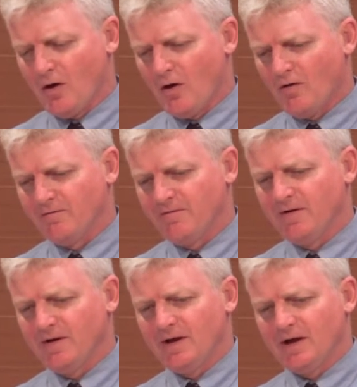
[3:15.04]
of
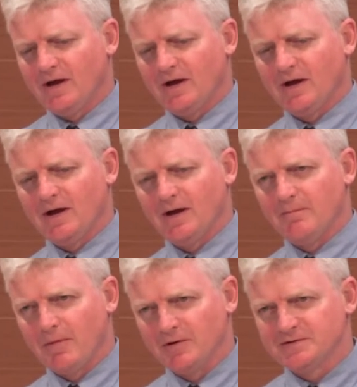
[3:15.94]

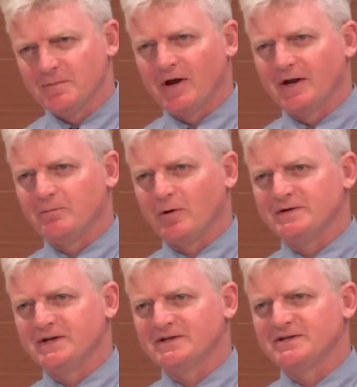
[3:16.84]
most mining
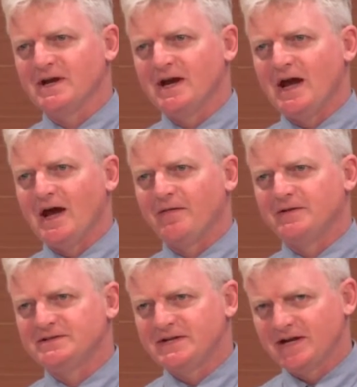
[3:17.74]
projects and the
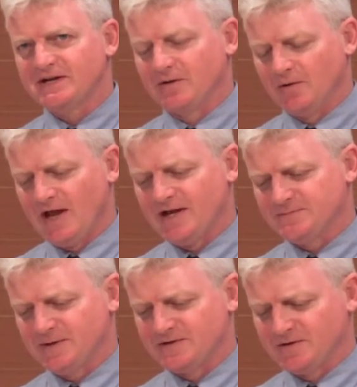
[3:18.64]
technical
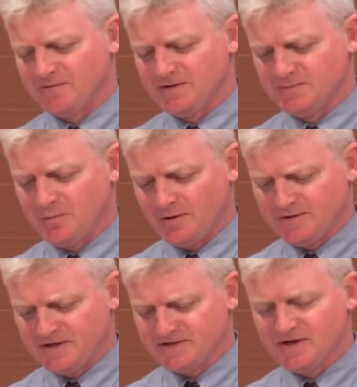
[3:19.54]
aspects of these
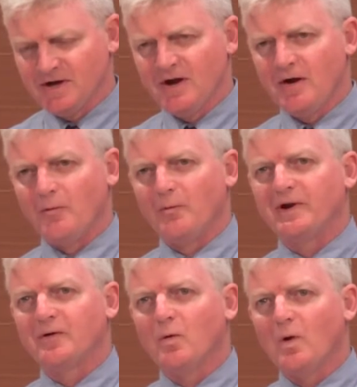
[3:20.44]
projects
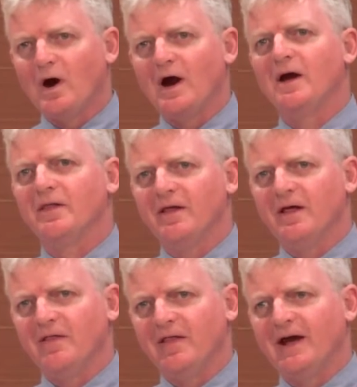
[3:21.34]
require
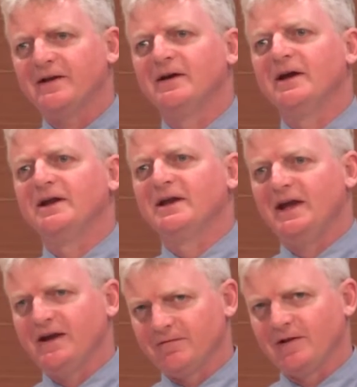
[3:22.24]
that
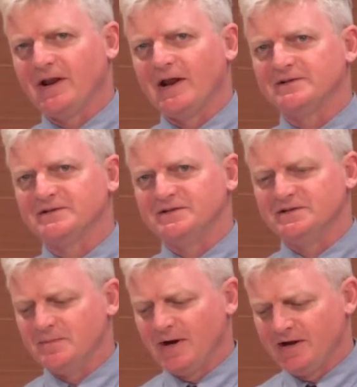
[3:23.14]
careful analysis
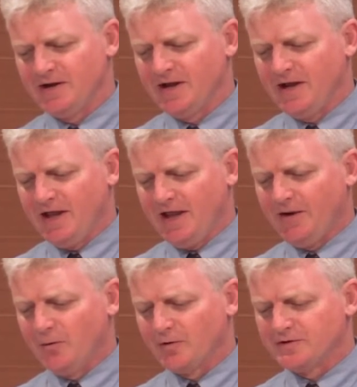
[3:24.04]
is made
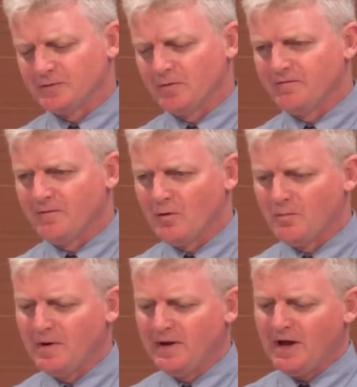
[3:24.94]
in order to
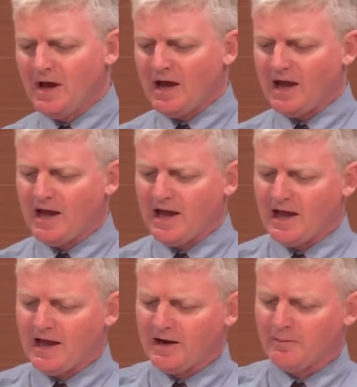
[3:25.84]
form
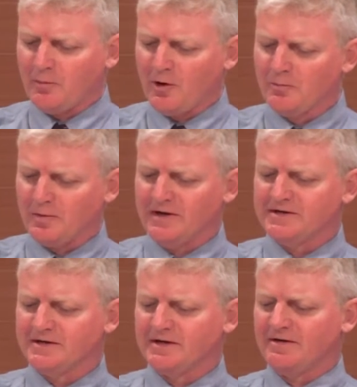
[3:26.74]
an appropriate
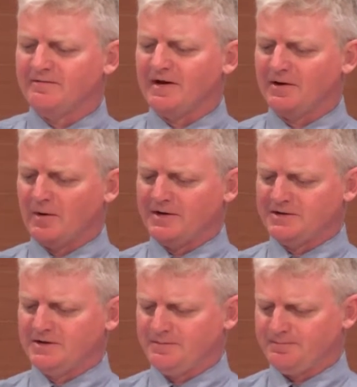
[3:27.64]
valuation.